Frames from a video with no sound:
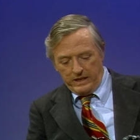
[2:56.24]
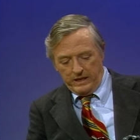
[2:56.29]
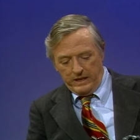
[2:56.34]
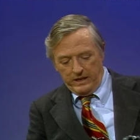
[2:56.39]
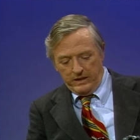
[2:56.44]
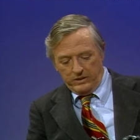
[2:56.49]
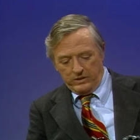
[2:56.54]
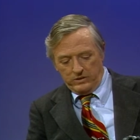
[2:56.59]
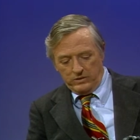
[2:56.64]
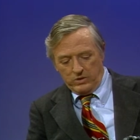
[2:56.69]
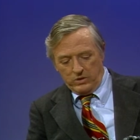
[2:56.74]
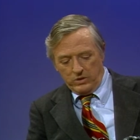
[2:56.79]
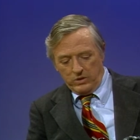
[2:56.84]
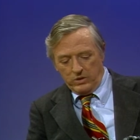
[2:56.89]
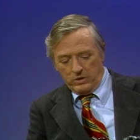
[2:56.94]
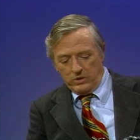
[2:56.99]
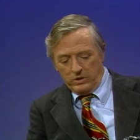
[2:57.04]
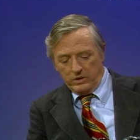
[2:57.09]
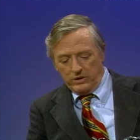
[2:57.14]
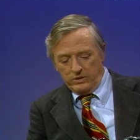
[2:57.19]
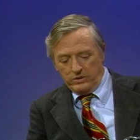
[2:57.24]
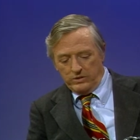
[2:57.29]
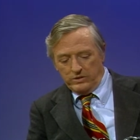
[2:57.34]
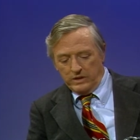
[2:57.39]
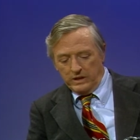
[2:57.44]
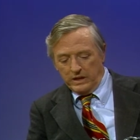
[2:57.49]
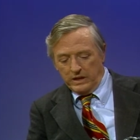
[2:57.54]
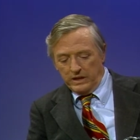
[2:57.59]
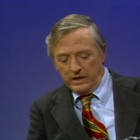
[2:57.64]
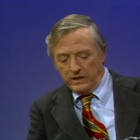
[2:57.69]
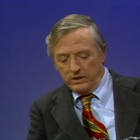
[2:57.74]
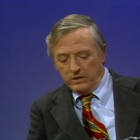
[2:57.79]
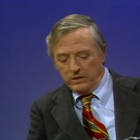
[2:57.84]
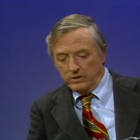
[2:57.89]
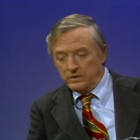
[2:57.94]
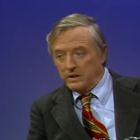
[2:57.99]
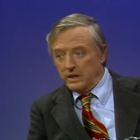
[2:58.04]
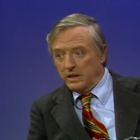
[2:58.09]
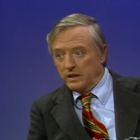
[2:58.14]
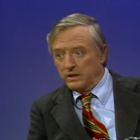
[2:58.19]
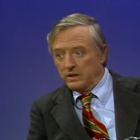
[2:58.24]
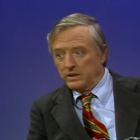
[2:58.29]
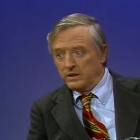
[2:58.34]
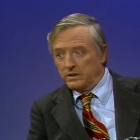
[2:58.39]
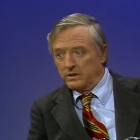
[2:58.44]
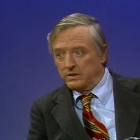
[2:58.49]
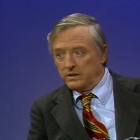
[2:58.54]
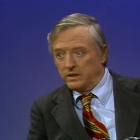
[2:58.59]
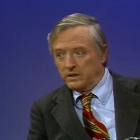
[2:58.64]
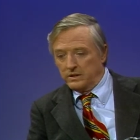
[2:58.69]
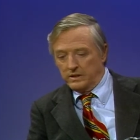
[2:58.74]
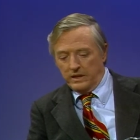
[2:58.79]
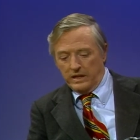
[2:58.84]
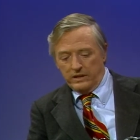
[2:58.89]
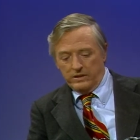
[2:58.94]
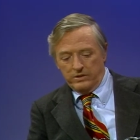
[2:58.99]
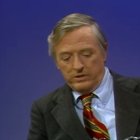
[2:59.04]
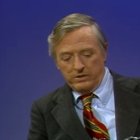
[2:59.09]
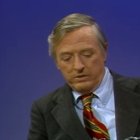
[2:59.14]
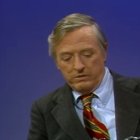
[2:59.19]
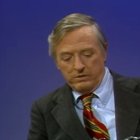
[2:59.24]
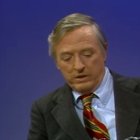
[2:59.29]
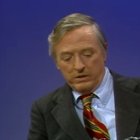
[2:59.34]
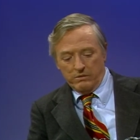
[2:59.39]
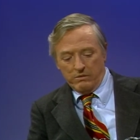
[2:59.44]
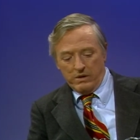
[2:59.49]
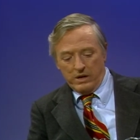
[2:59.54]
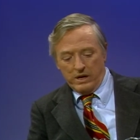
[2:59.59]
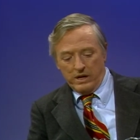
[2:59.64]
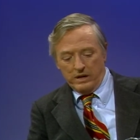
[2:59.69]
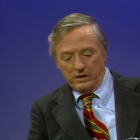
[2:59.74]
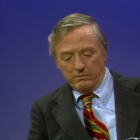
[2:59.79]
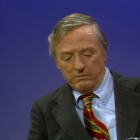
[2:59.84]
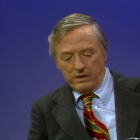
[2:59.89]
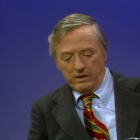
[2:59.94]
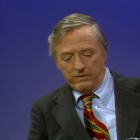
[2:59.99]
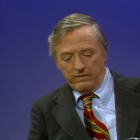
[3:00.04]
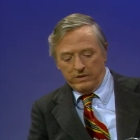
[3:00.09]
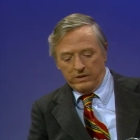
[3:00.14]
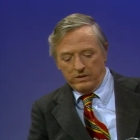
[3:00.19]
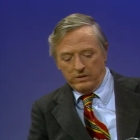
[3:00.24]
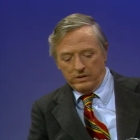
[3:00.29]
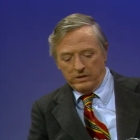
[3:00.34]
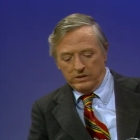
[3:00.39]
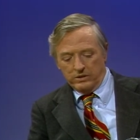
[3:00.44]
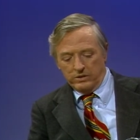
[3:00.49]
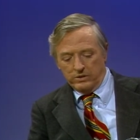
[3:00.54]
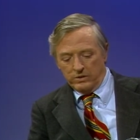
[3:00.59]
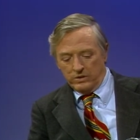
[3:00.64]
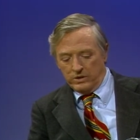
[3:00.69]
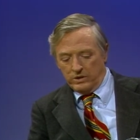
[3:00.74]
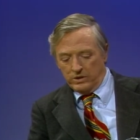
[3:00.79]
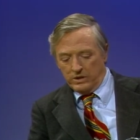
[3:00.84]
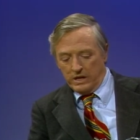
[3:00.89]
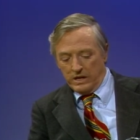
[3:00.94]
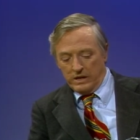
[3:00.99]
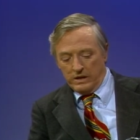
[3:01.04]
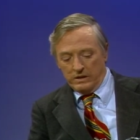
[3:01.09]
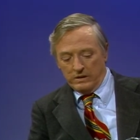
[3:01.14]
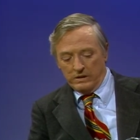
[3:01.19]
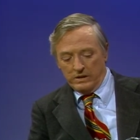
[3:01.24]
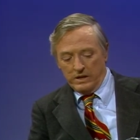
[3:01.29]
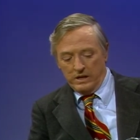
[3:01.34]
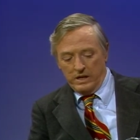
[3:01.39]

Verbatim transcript: He has taught law at UCLA in Los Angeles, at SUNY in Buffalo, at Georgetown,